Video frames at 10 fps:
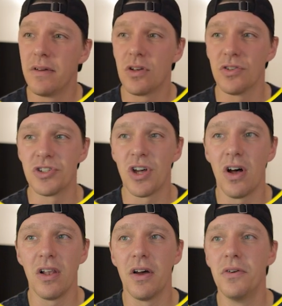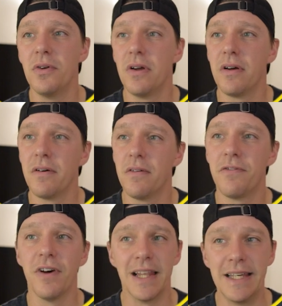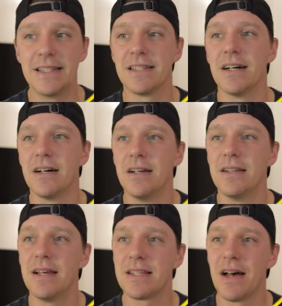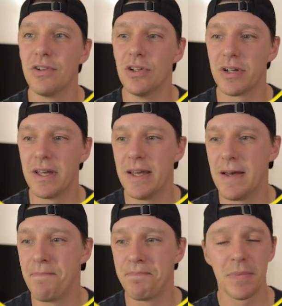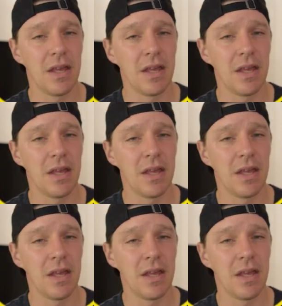Gonzalo Felita. Let's have a look at him.